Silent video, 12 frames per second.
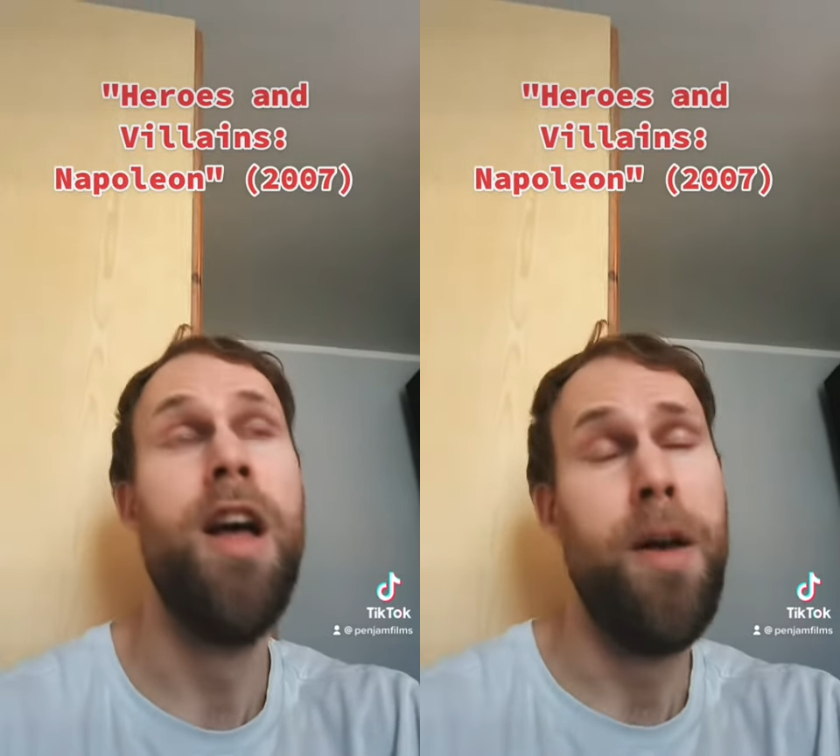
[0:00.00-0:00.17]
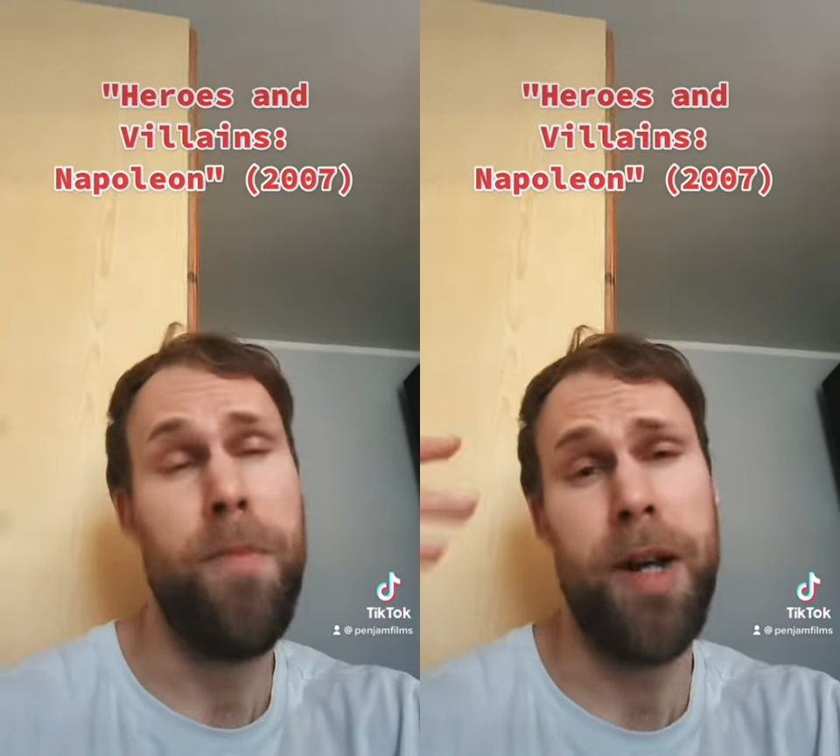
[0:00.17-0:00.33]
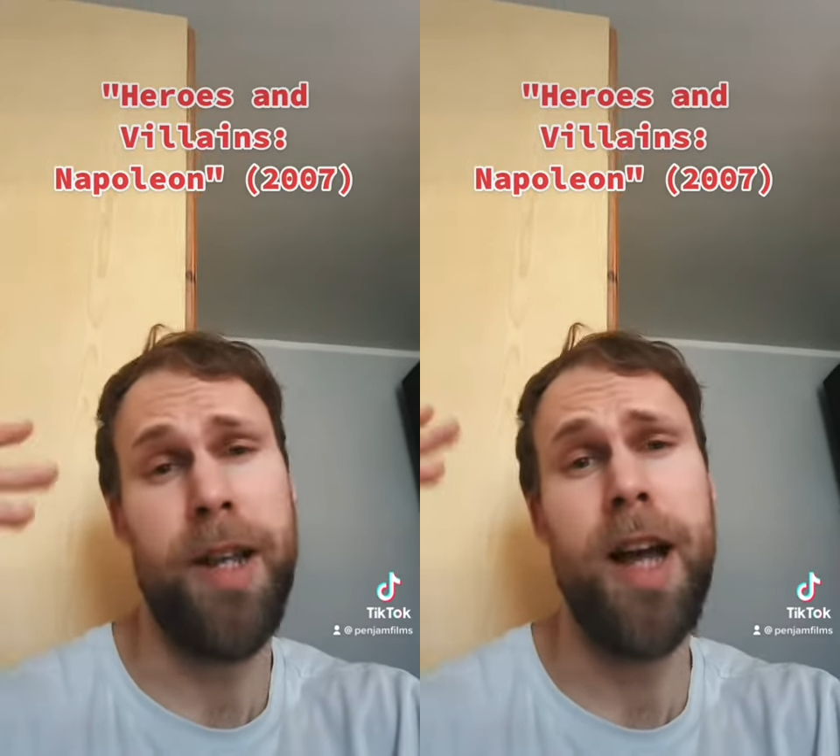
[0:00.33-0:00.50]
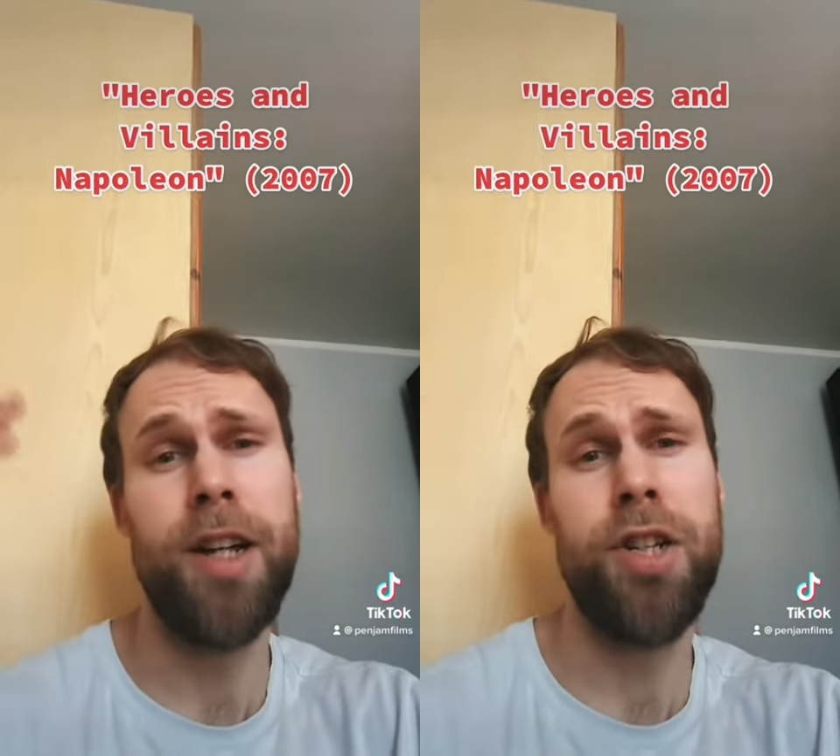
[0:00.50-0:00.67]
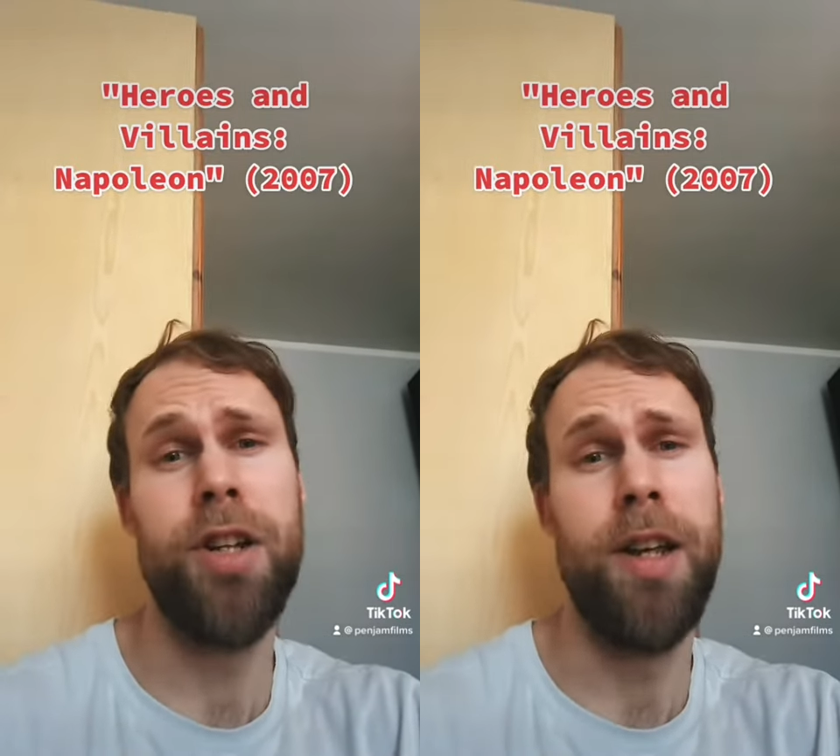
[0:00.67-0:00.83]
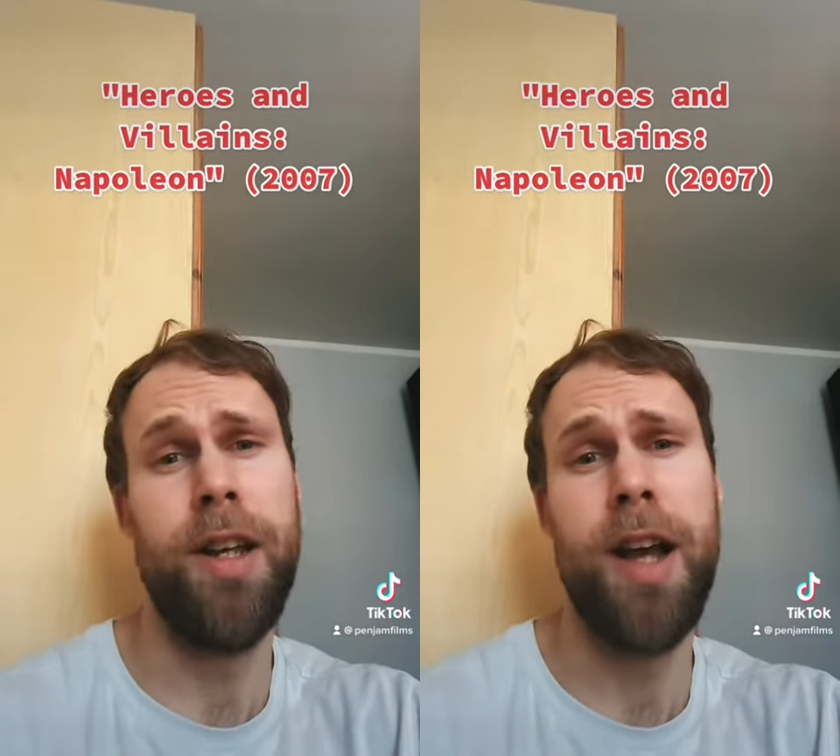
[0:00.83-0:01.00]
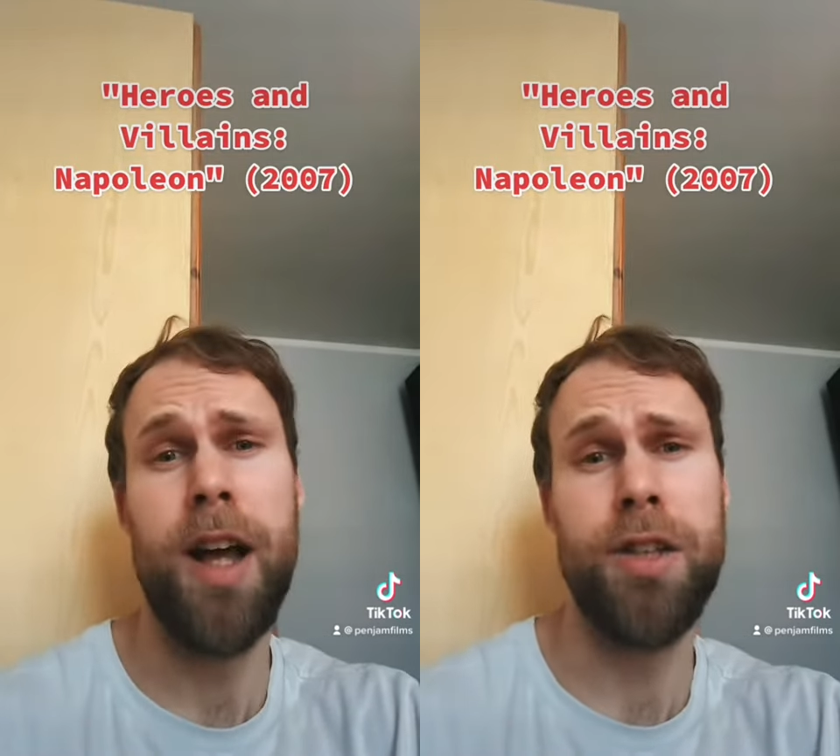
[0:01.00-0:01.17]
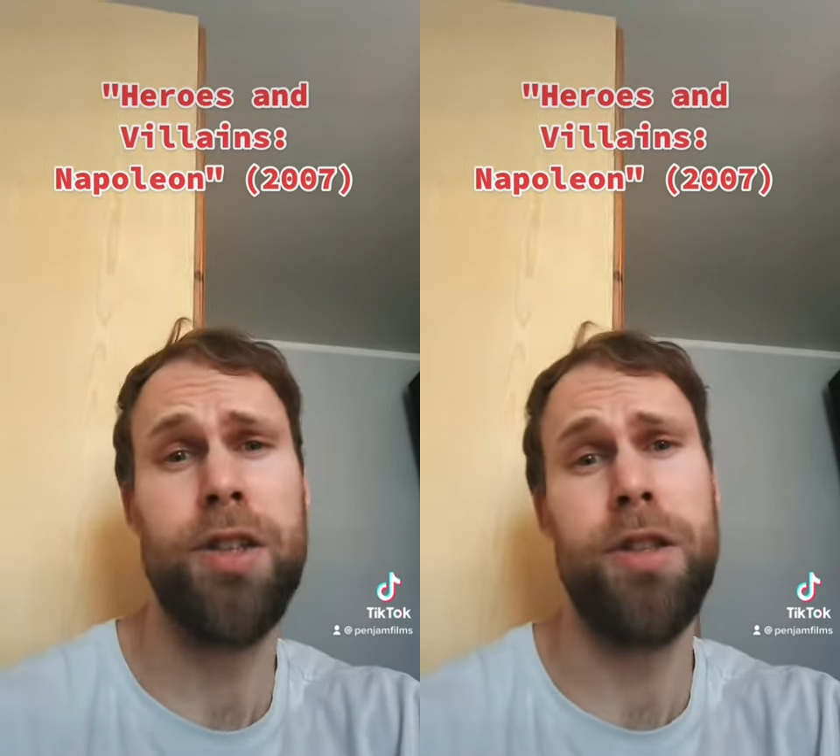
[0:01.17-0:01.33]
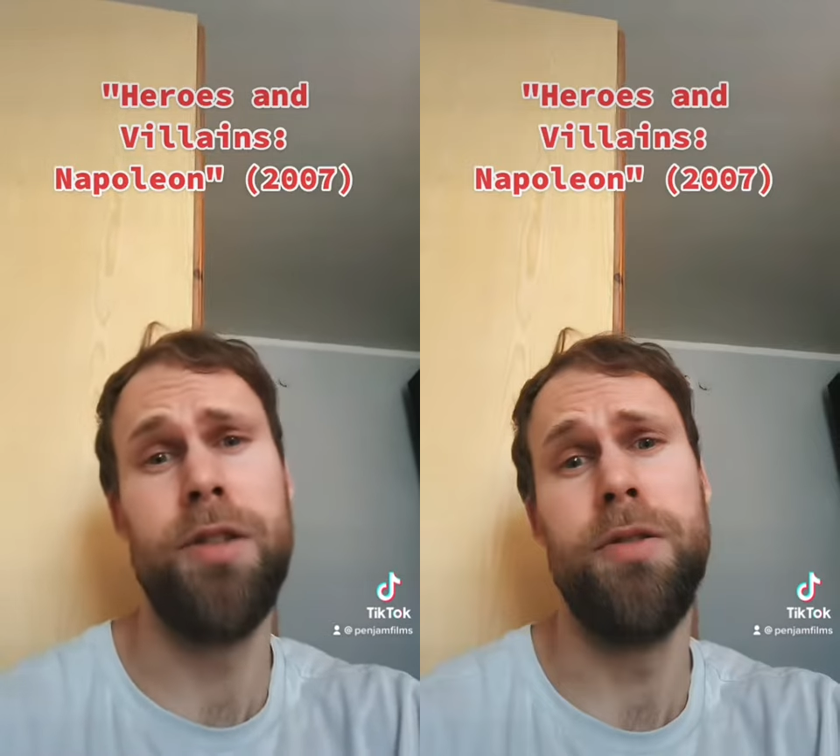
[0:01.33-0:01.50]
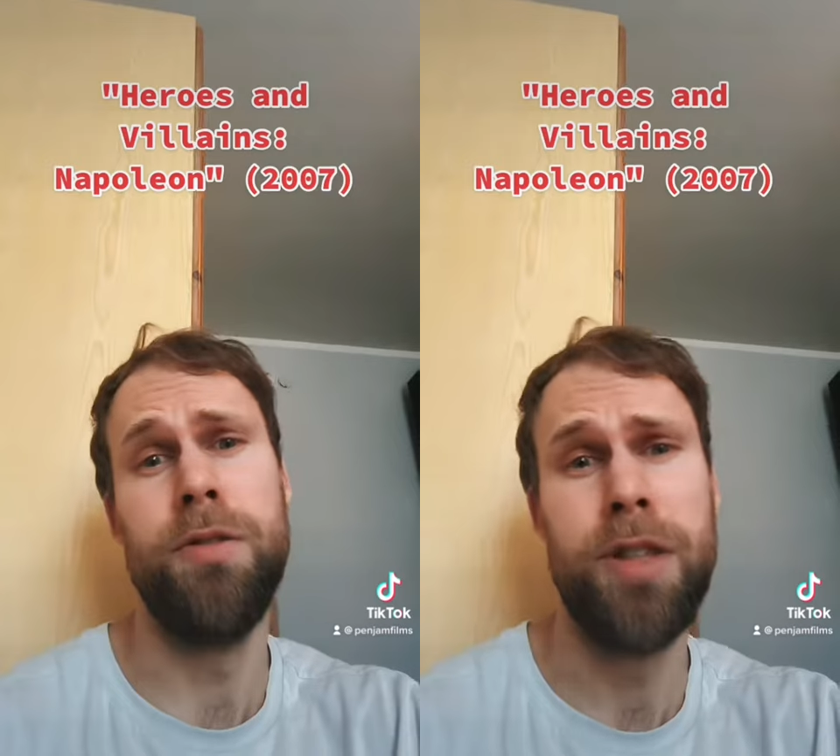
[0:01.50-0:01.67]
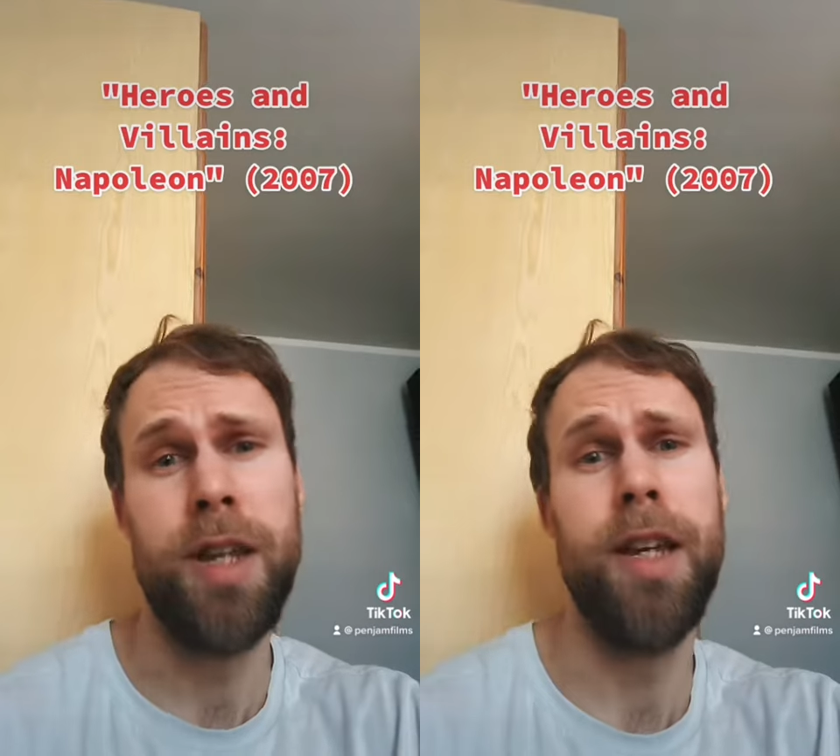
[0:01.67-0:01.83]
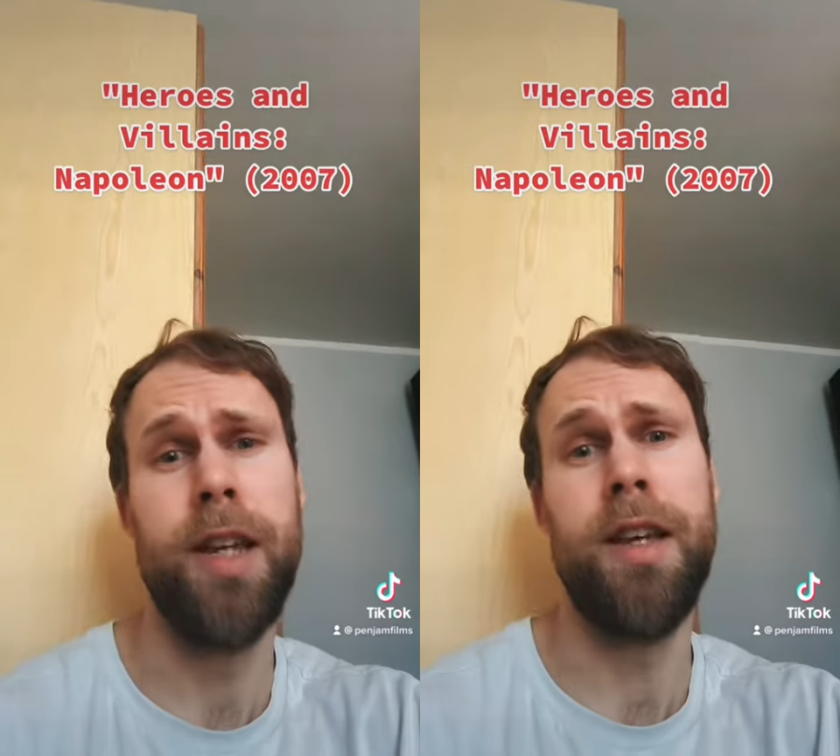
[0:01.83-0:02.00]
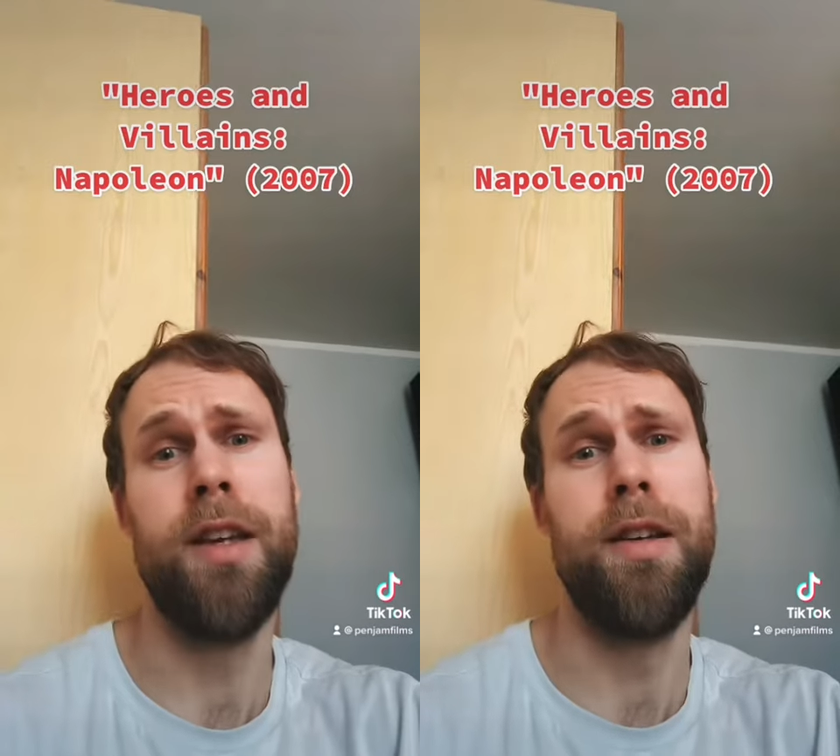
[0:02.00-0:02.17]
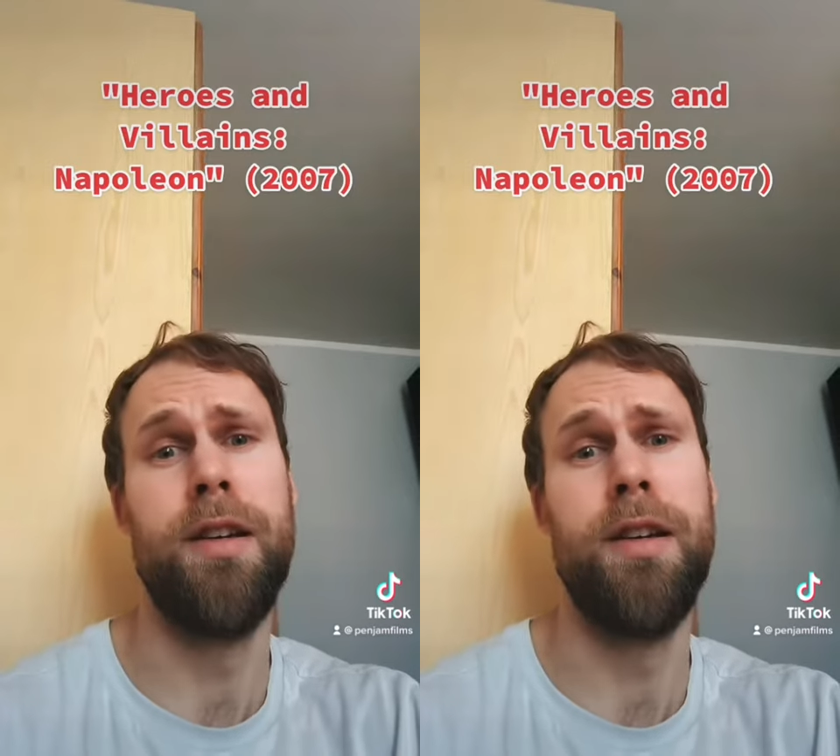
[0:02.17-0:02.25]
but he actually has to take